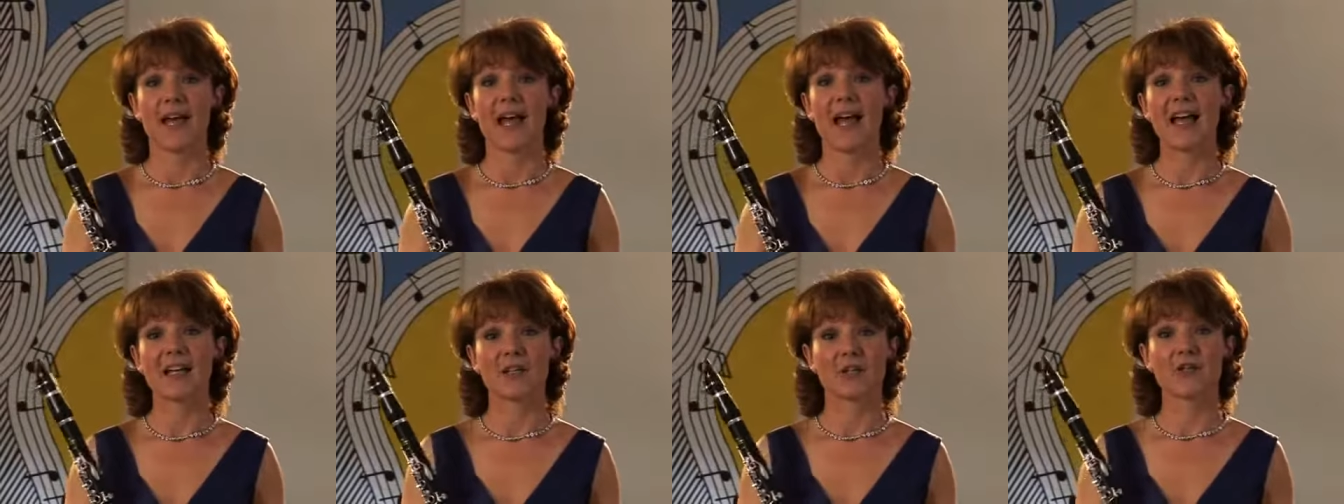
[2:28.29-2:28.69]

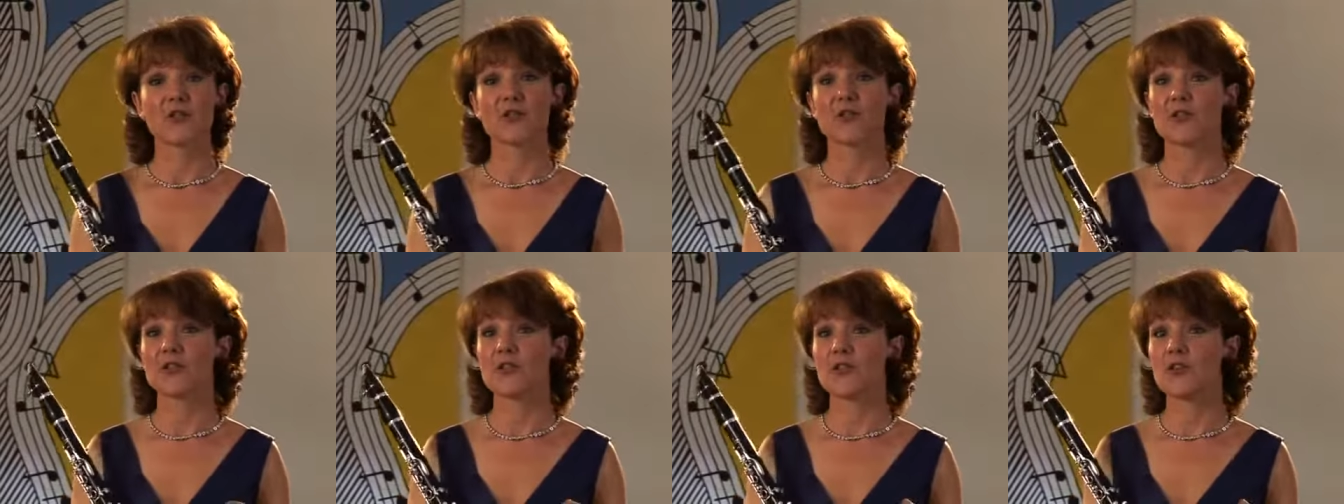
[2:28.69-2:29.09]

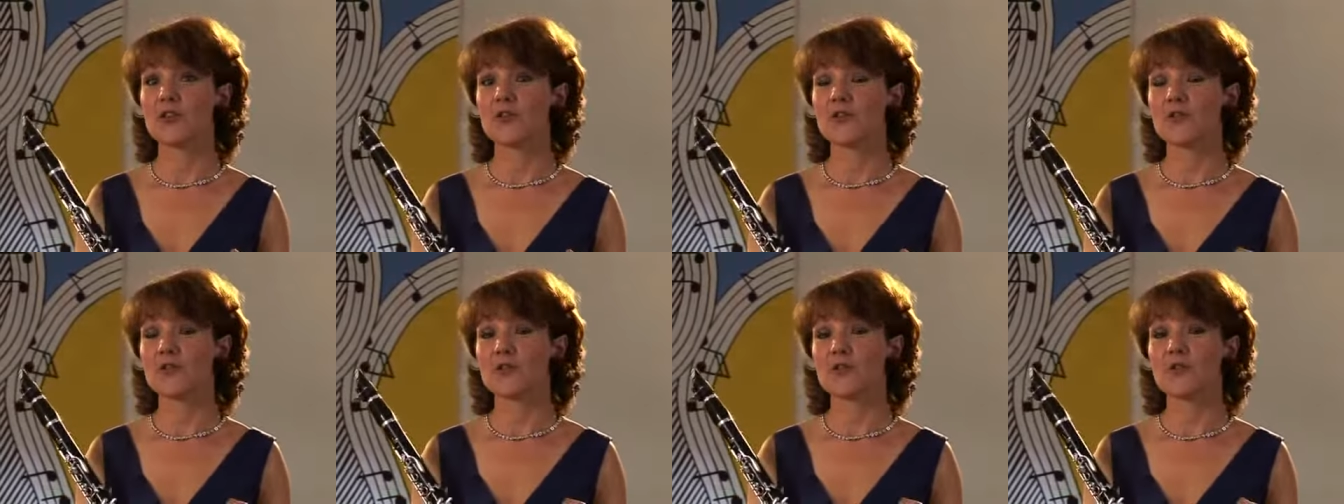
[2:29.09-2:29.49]
actions
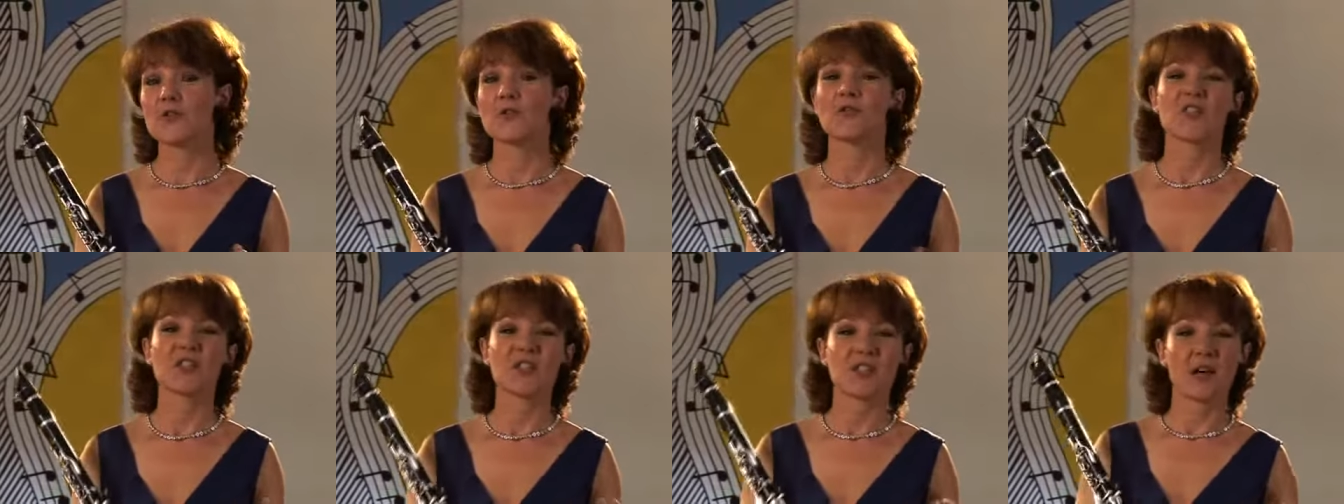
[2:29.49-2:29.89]
that you
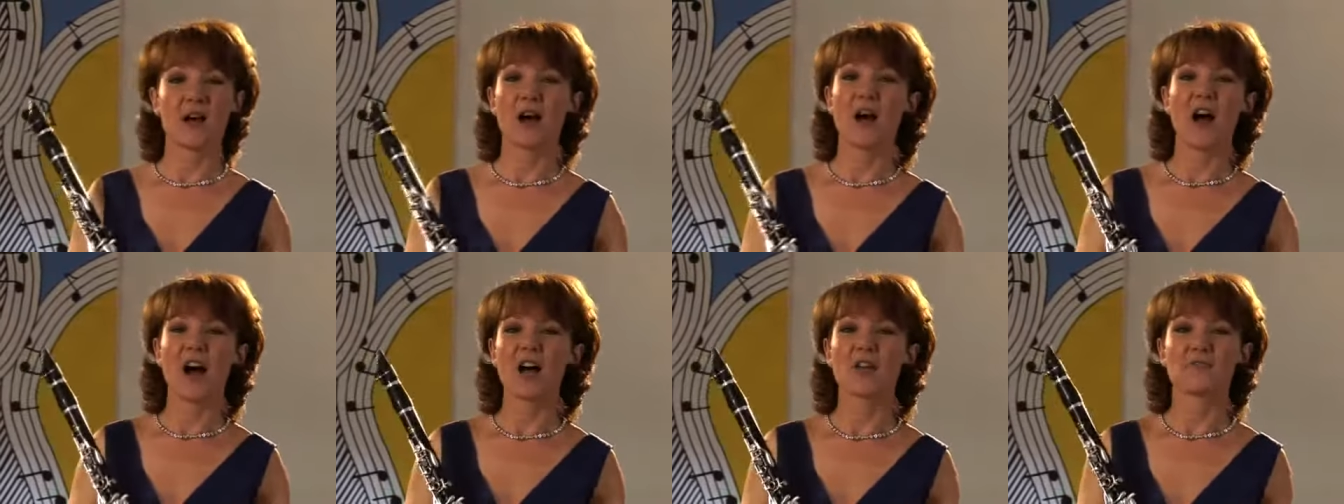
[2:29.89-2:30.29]
do that are
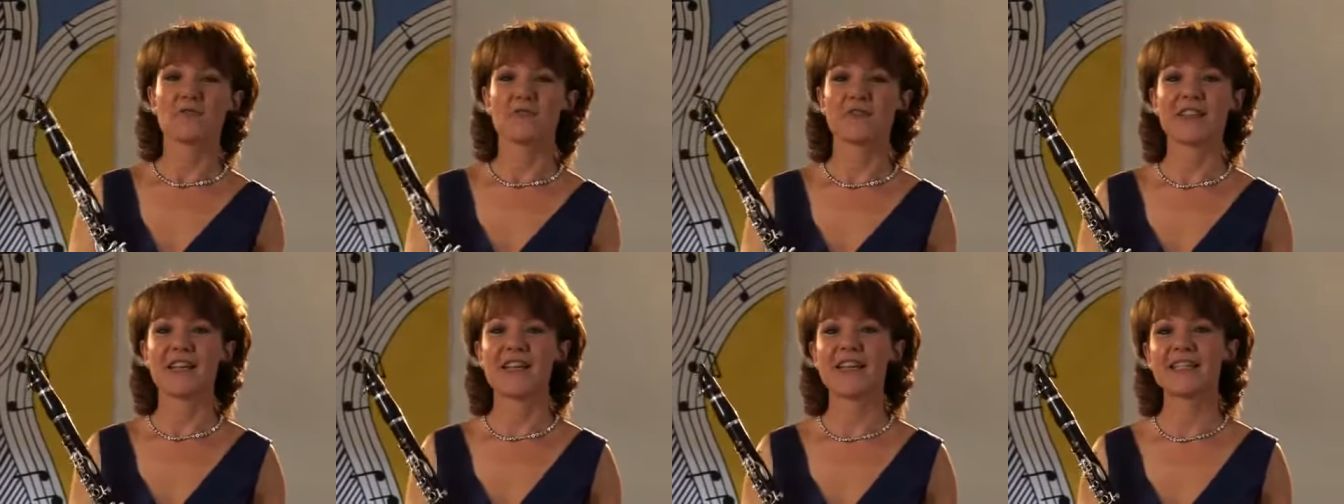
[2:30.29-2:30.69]

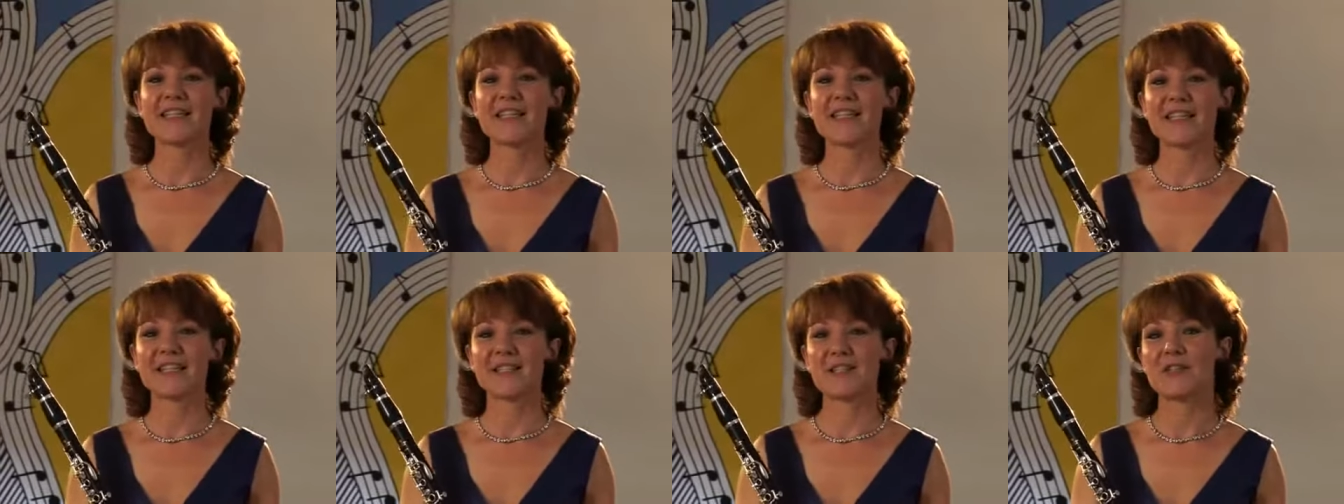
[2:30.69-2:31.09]

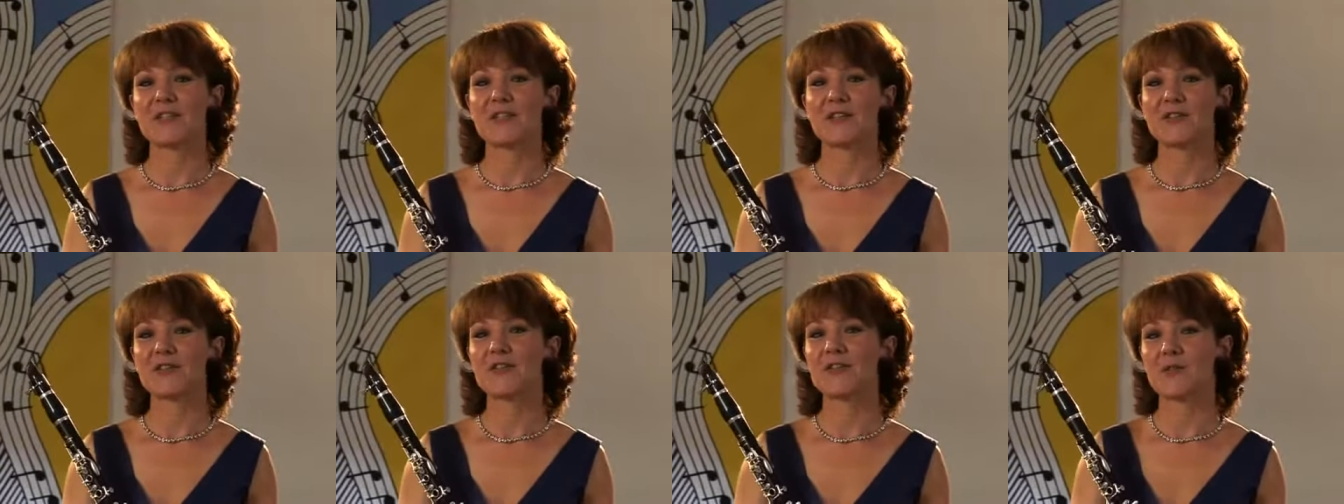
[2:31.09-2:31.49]
unrelated
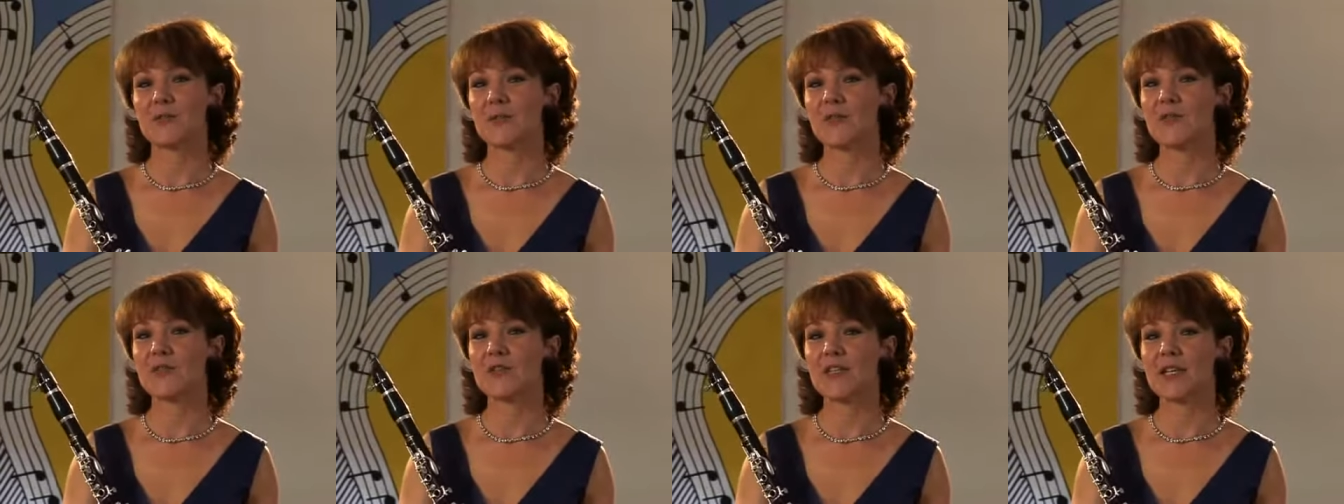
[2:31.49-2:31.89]
to the
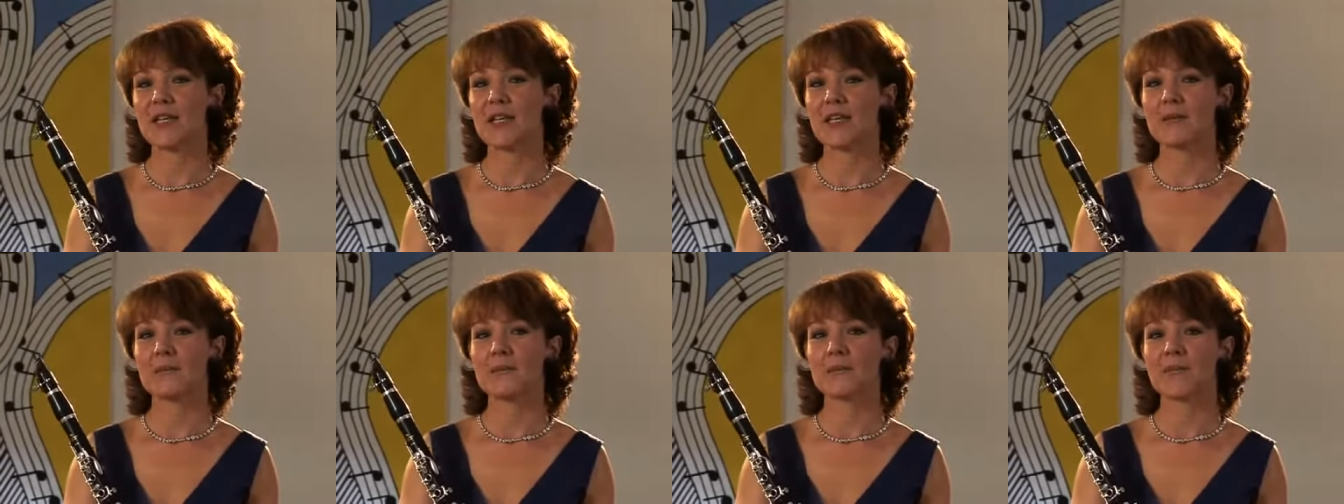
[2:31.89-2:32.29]

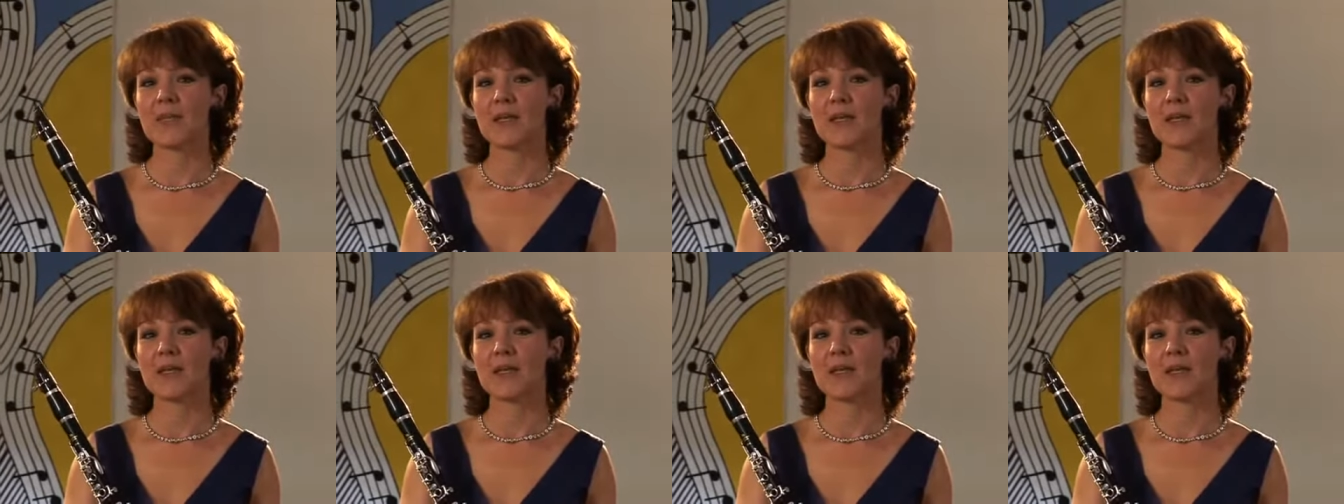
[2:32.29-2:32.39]
music,